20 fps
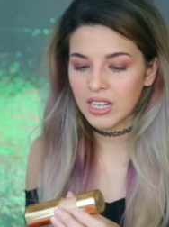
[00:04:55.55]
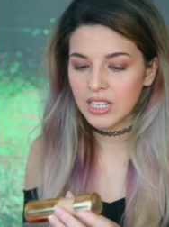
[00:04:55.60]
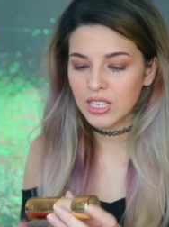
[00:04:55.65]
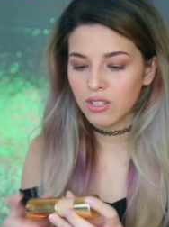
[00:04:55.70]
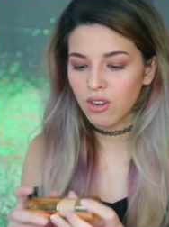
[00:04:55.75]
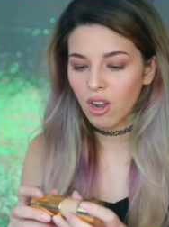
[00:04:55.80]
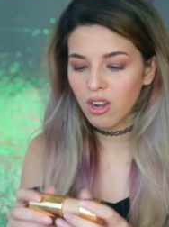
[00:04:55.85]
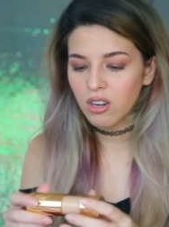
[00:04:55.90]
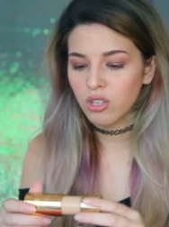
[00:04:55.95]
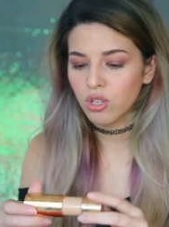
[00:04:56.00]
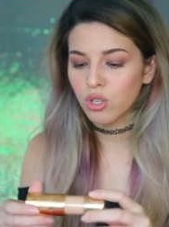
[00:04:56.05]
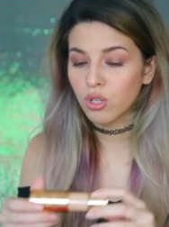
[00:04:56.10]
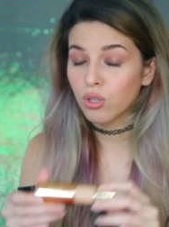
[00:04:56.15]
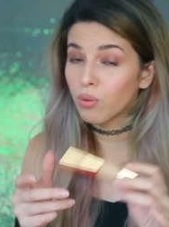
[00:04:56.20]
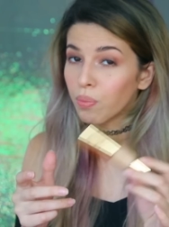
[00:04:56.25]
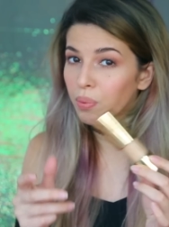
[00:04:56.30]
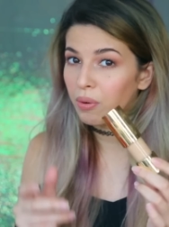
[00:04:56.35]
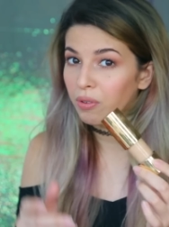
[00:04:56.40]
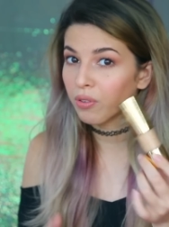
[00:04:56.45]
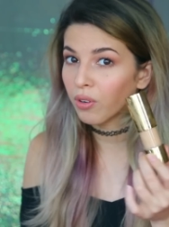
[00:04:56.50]
It's not
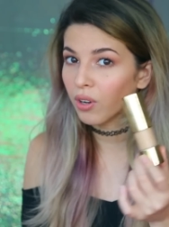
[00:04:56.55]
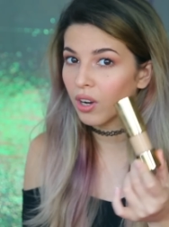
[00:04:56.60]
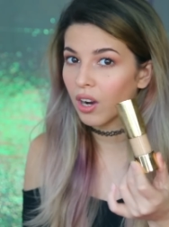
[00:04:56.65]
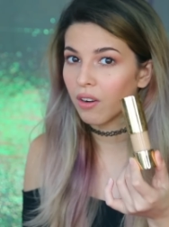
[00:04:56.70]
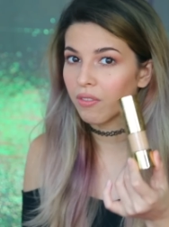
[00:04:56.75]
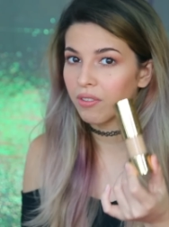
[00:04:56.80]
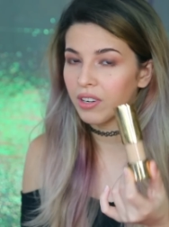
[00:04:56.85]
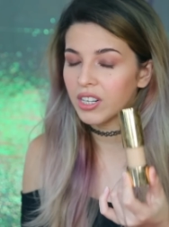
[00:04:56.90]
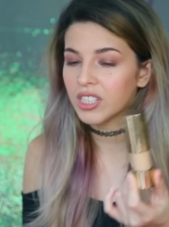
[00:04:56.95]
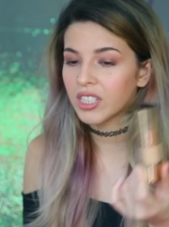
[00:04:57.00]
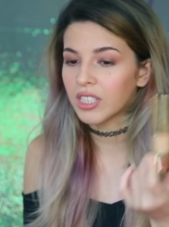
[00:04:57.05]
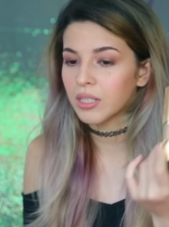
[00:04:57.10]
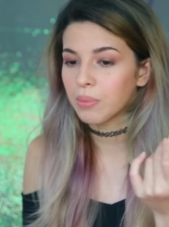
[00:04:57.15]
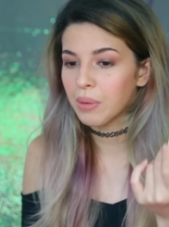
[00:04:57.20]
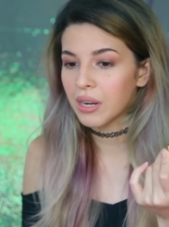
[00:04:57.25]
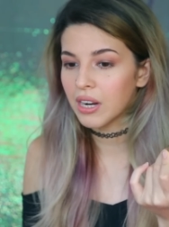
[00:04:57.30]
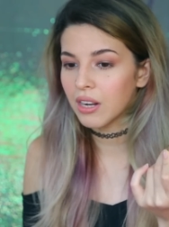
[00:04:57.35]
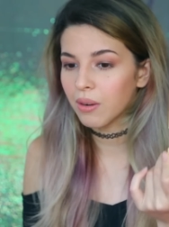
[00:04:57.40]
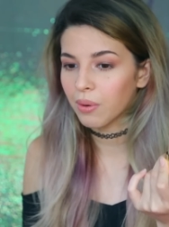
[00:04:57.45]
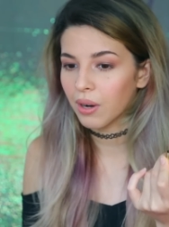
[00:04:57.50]
super full coverage, it's
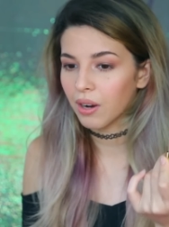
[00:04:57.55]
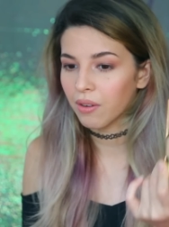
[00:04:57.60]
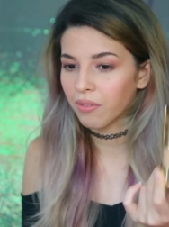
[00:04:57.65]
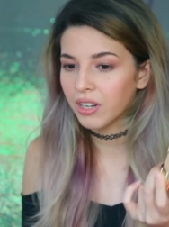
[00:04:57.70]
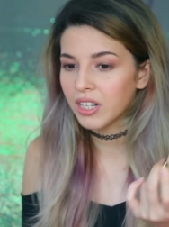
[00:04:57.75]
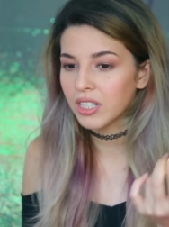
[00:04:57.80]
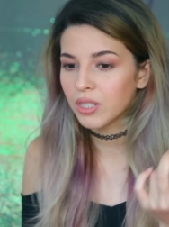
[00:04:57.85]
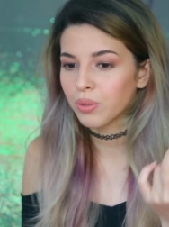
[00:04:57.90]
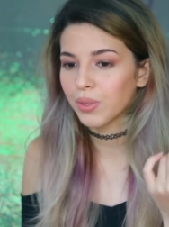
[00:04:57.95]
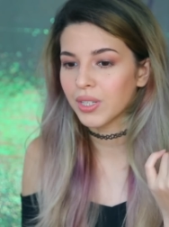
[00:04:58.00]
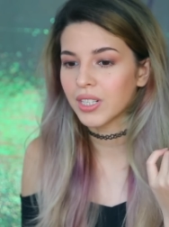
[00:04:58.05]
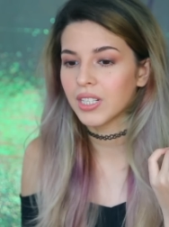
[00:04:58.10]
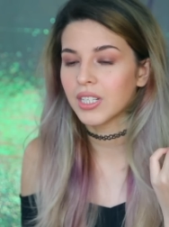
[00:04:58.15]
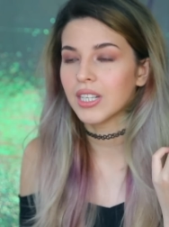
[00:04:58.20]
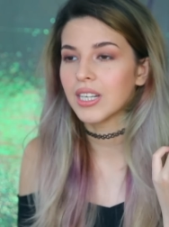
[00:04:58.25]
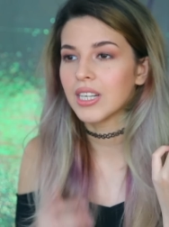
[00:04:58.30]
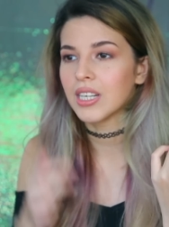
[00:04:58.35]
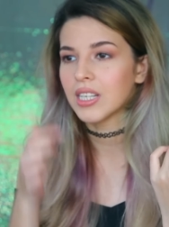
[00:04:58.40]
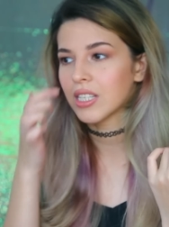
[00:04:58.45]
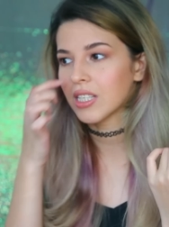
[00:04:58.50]
medium coverage, which
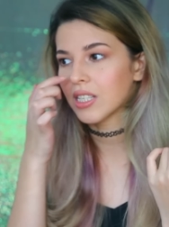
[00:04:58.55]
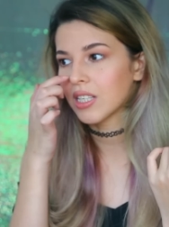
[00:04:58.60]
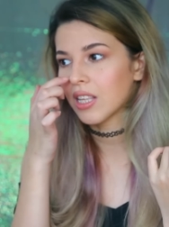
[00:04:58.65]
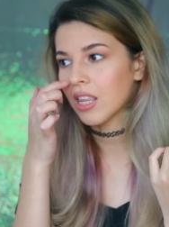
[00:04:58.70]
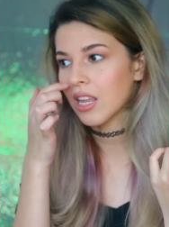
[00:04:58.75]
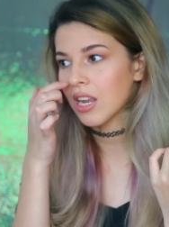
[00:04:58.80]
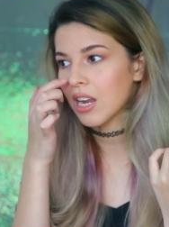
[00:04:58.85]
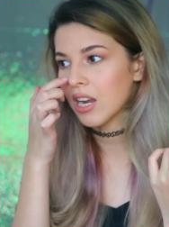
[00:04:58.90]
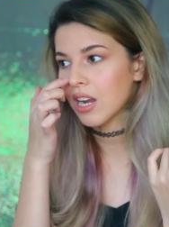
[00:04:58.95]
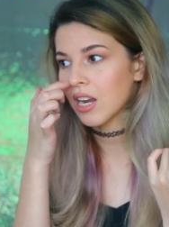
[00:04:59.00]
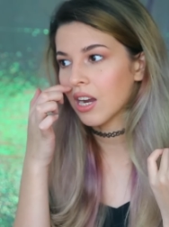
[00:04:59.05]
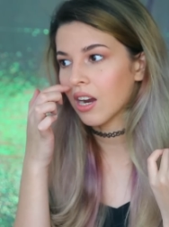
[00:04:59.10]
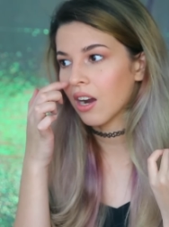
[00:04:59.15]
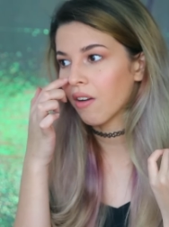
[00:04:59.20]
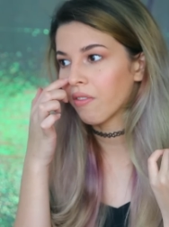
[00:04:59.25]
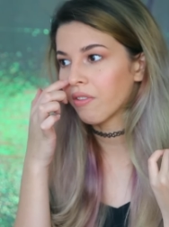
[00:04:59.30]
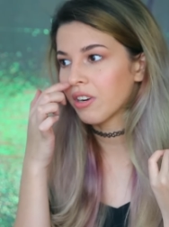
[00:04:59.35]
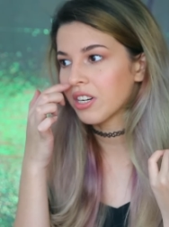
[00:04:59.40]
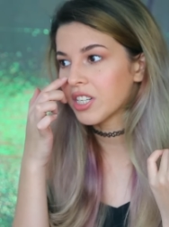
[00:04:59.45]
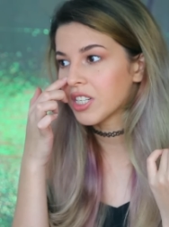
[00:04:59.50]
is the
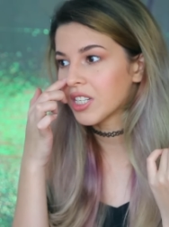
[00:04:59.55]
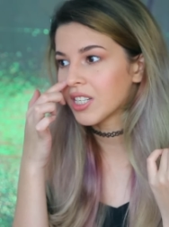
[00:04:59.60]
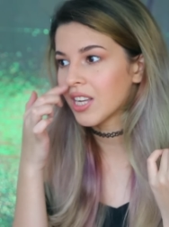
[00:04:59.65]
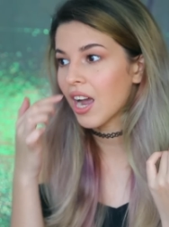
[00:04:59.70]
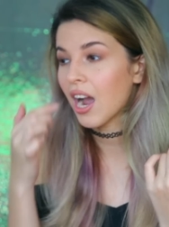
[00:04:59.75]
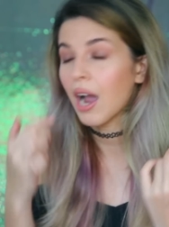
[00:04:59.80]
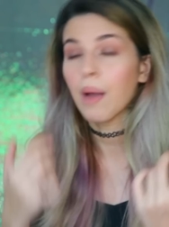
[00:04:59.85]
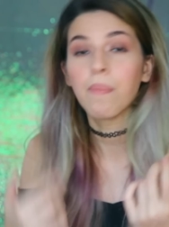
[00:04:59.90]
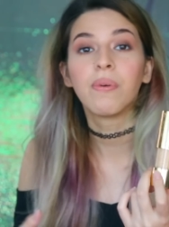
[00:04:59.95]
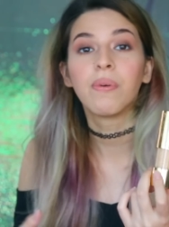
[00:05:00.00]
coverage that I